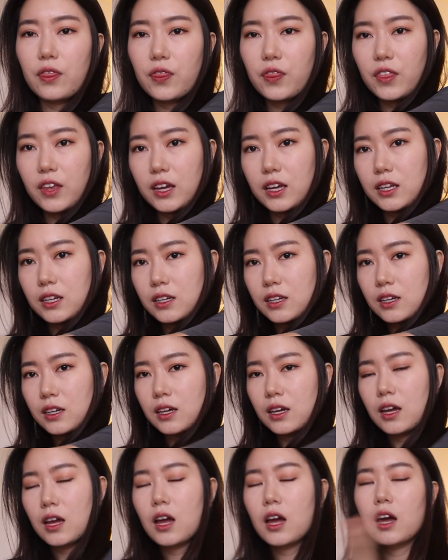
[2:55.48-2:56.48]
thin
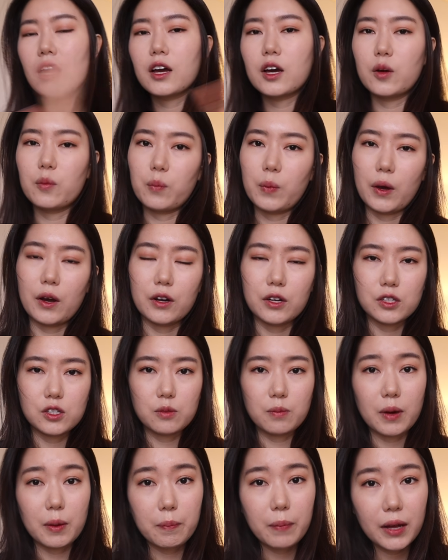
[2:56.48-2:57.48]
compared
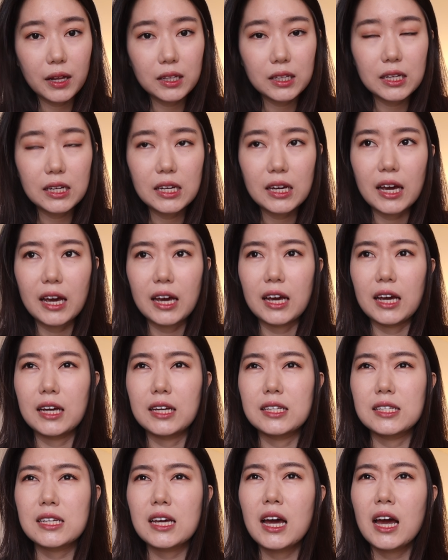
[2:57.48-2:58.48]
to my belly,
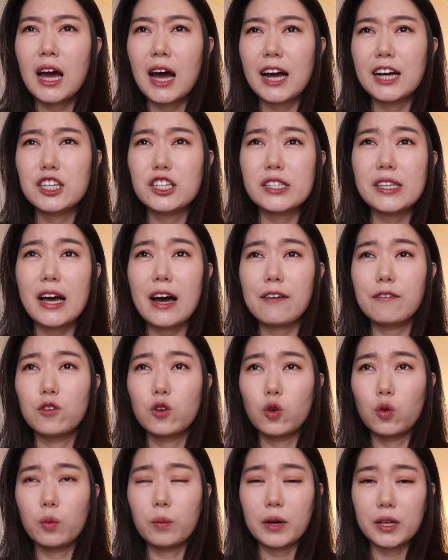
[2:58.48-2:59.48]
and I just have
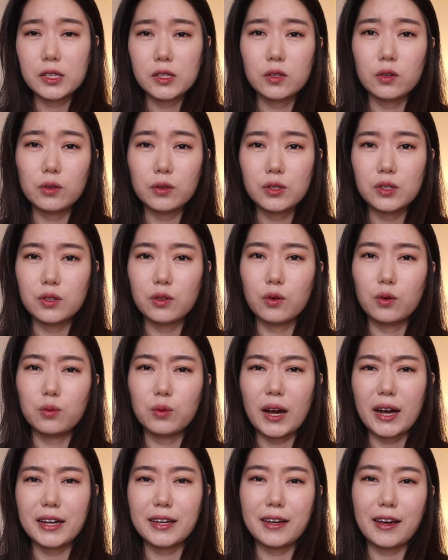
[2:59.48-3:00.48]
no muscles, so
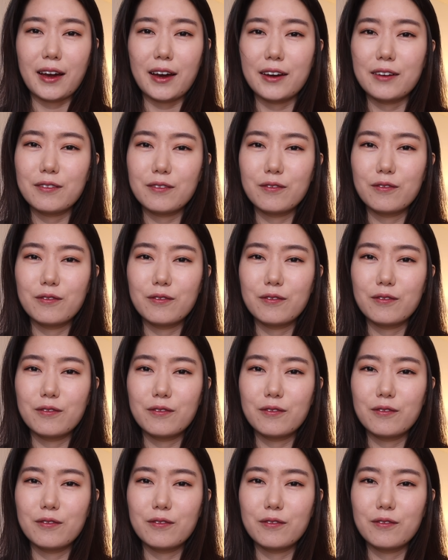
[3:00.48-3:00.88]
I can't